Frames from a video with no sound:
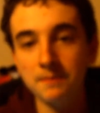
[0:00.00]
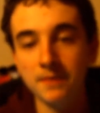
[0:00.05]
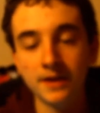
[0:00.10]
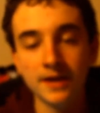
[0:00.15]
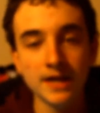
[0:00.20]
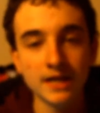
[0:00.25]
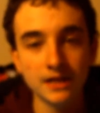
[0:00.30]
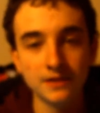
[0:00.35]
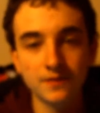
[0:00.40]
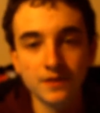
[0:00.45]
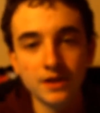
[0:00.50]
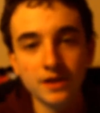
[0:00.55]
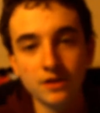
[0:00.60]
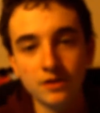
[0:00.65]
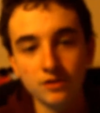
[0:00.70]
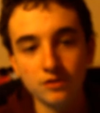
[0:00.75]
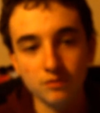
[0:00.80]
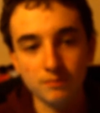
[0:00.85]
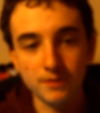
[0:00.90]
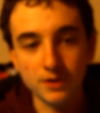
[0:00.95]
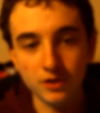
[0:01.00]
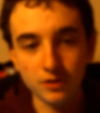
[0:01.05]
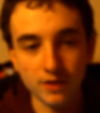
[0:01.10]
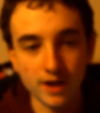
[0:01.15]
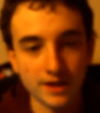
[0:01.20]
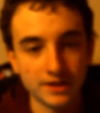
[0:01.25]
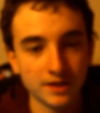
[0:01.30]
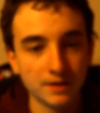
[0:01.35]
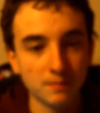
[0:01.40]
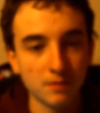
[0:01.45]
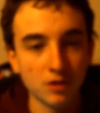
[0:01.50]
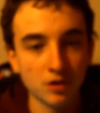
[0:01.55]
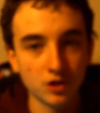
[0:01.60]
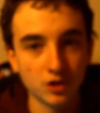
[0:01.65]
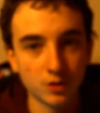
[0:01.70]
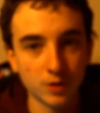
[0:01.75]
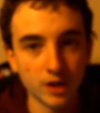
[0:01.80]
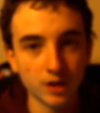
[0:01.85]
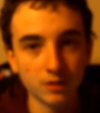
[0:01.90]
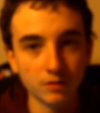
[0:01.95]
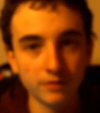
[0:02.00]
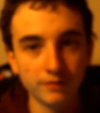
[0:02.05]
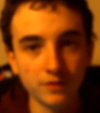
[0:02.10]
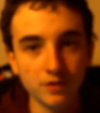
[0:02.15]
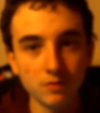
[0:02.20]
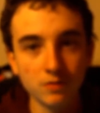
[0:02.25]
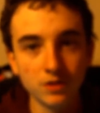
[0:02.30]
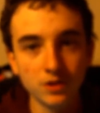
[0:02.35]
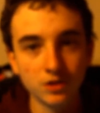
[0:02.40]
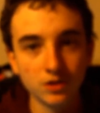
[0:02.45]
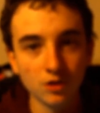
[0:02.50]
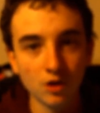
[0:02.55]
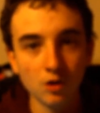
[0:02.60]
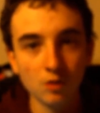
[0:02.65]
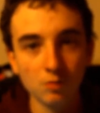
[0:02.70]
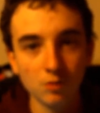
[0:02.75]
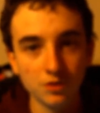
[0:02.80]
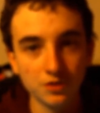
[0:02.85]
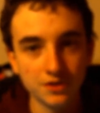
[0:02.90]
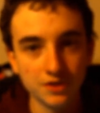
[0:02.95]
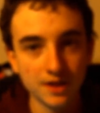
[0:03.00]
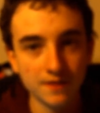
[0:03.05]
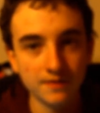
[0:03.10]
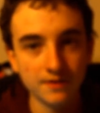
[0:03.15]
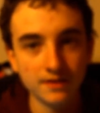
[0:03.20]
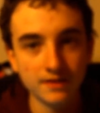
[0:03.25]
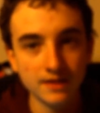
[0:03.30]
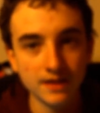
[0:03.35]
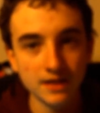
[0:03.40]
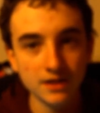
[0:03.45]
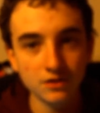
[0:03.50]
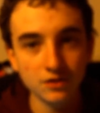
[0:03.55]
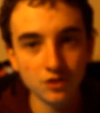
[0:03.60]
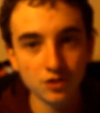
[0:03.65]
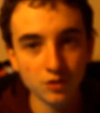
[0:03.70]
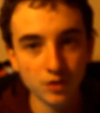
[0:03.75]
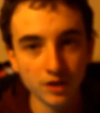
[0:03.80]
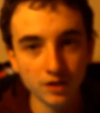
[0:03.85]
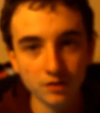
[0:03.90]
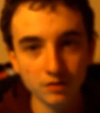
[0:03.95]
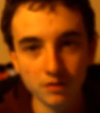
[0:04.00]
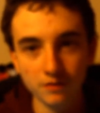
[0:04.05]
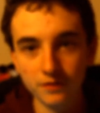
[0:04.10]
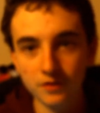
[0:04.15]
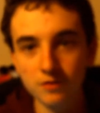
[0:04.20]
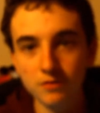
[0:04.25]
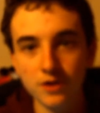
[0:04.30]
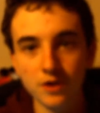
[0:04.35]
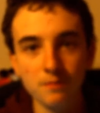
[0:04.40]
My next videos will be Jurassic Park trailer review and Star Wars 7 teaser trailer review.